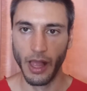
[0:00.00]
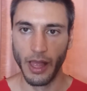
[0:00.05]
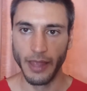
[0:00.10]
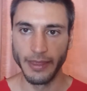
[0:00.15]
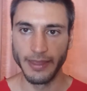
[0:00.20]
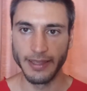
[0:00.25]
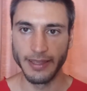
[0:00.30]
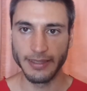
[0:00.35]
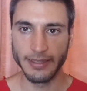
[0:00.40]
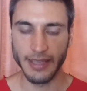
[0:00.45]

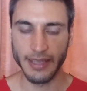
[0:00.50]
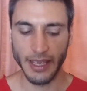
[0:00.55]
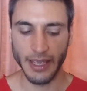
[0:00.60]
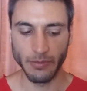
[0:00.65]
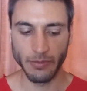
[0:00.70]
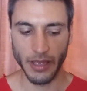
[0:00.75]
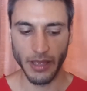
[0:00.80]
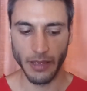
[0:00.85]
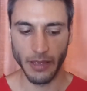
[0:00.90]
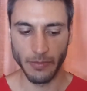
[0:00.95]
The
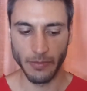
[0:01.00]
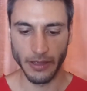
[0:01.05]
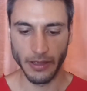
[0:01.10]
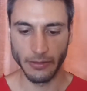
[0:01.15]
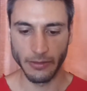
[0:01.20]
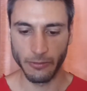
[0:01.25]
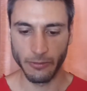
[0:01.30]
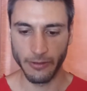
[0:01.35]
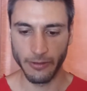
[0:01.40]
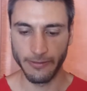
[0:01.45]
same
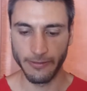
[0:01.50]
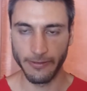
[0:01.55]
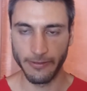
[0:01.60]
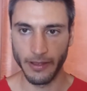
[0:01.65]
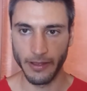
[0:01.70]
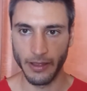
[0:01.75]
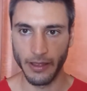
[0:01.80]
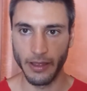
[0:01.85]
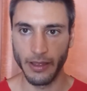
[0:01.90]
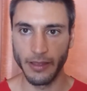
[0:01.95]
happened with
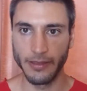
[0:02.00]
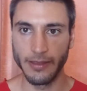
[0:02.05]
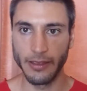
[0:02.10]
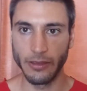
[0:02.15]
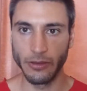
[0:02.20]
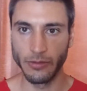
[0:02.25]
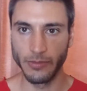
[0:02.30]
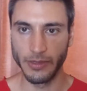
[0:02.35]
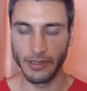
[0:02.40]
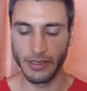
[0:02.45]
the
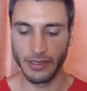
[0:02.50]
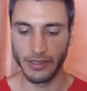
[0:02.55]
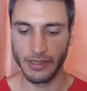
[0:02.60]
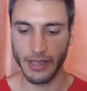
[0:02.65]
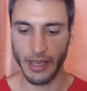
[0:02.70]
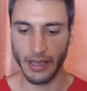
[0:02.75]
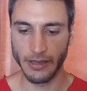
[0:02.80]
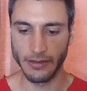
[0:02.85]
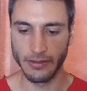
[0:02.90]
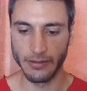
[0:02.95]
human
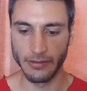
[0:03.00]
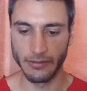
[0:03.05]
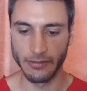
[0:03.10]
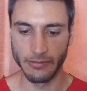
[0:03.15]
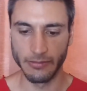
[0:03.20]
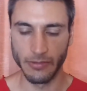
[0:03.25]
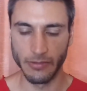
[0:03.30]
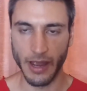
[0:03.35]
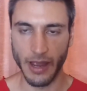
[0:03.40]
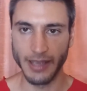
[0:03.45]
design.
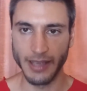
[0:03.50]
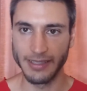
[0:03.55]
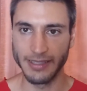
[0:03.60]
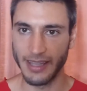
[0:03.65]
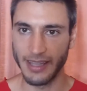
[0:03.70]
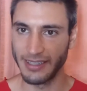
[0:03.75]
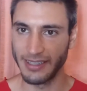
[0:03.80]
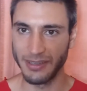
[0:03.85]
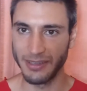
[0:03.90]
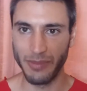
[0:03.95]
I
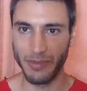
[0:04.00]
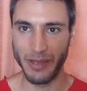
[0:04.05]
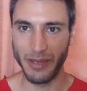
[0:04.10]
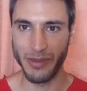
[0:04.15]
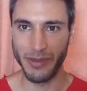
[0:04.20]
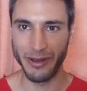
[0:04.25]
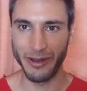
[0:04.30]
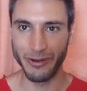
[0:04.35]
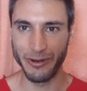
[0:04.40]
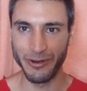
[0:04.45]
started by
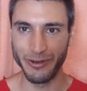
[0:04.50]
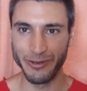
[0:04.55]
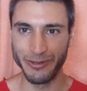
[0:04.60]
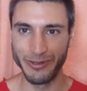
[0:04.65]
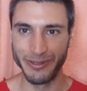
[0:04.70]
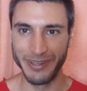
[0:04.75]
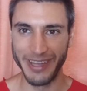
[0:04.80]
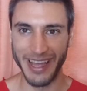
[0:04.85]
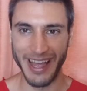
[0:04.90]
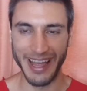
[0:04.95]
my
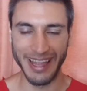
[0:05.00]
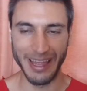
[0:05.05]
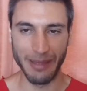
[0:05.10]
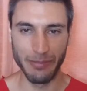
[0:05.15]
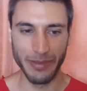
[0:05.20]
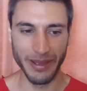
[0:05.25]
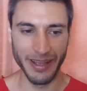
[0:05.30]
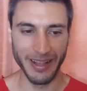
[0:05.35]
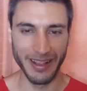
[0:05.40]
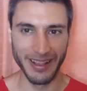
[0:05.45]
own, a
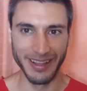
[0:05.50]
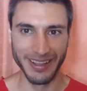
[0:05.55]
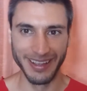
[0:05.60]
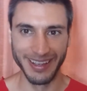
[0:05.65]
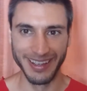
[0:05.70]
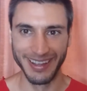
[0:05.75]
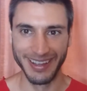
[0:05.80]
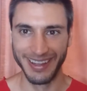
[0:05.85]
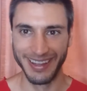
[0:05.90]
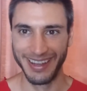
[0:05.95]
rebel,
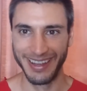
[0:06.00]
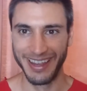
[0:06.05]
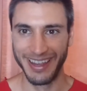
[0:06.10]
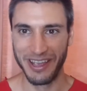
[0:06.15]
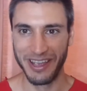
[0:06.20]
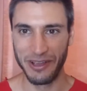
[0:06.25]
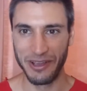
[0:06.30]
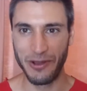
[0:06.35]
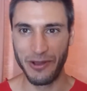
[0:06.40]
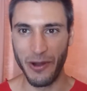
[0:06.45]

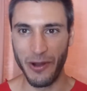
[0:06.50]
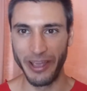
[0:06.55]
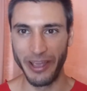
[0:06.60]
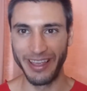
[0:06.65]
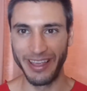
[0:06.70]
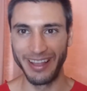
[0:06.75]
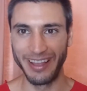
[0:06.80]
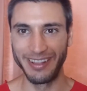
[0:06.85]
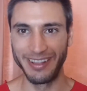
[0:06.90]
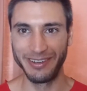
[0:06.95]

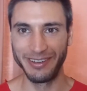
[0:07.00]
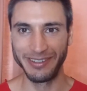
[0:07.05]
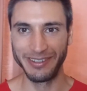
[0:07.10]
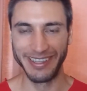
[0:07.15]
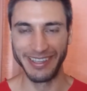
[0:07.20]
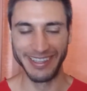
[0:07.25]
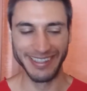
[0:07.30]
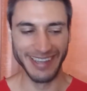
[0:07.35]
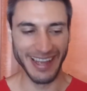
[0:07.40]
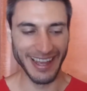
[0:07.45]
going
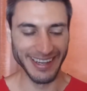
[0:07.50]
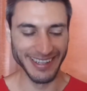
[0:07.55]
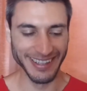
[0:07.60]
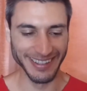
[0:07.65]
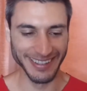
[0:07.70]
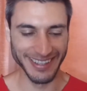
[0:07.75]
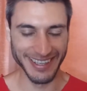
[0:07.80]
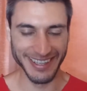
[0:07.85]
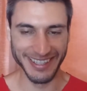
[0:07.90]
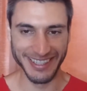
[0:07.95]
alone, an
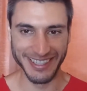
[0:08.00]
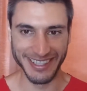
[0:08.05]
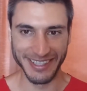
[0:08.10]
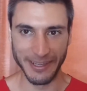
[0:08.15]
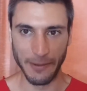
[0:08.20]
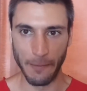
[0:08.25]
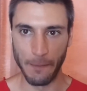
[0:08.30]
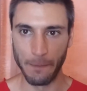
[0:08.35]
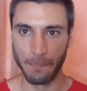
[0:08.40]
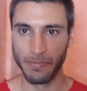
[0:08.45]
anarchist,
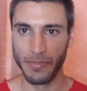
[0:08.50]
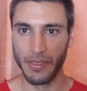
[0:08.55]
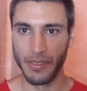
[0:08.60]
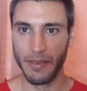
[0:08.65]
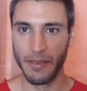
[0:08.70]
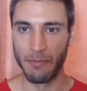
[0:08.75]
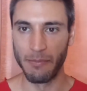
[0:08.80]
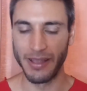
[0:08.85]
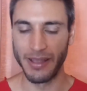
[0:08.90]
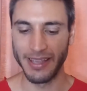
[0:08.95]

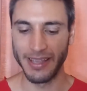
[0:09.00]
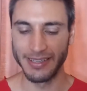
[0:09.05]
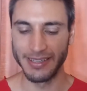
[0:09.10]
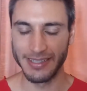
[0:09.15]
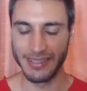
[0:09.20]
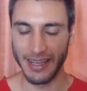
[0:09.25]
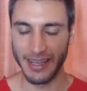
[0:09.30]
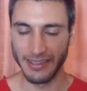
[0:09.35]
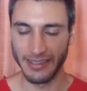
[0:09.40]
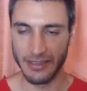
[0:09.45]
but I
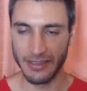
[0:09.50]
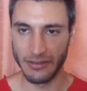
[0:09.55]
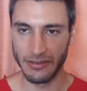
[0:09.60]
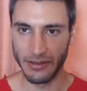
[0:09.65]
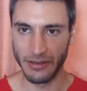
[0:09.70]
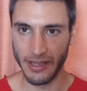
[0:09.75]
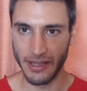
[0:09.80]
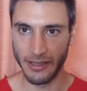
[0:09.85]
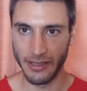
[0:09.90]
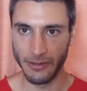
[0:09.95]
started to
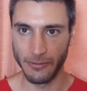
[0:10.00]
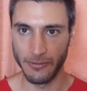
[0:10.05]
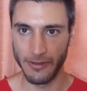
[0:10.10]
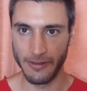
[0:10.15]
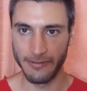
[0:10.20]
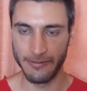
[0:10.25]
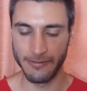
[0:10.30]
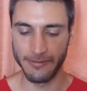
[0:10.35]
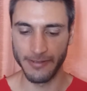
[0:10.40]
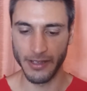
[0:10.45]
learn
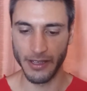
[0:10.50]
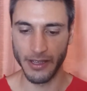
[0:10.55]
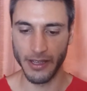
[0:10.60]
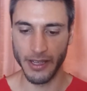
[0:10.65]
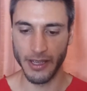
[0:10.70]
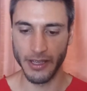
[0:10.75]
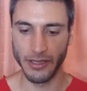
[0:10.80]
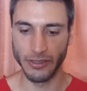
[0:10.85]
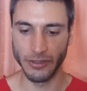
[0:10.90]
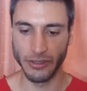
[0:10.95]
with
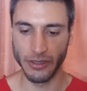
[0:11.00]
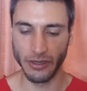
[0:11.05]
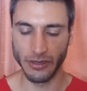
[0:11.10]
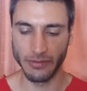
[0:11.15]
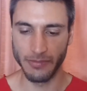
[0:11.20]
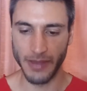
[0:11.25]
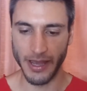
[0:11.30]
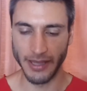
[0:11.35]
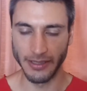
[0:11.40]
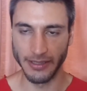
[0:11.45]
John
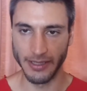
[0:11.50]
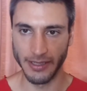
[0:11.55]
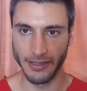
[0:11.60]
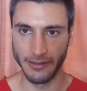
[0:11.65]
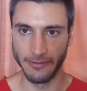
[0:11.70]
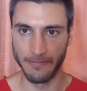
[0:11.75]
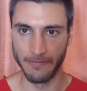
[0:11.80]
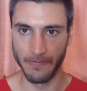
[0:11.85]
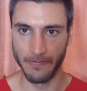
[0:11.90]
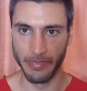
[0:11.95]
Martin.